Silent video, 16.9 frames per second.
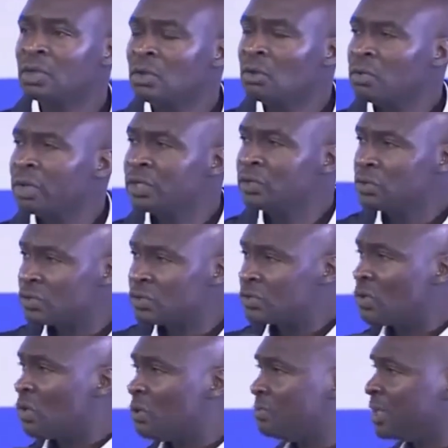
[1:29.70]
When you
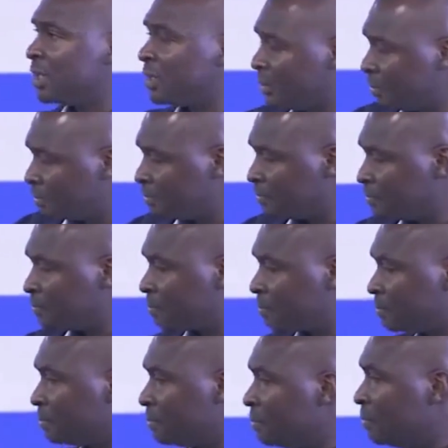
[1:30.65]
saw me,
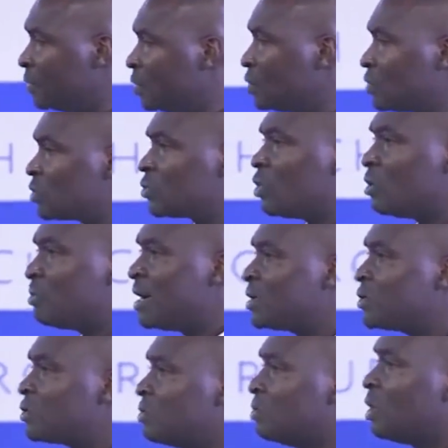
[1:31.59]
you saw my
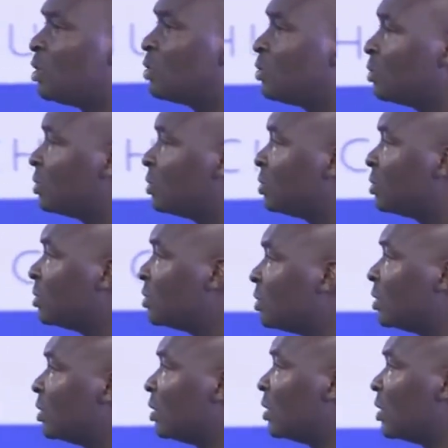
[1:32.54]
tomorrow.
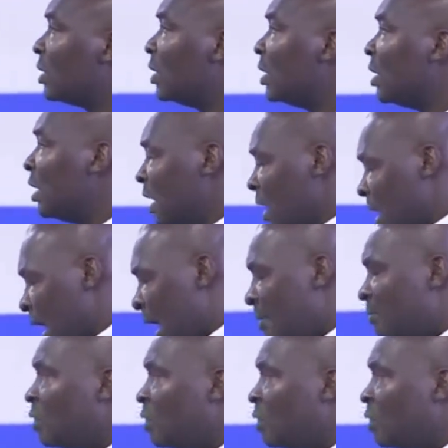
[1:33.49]
I'm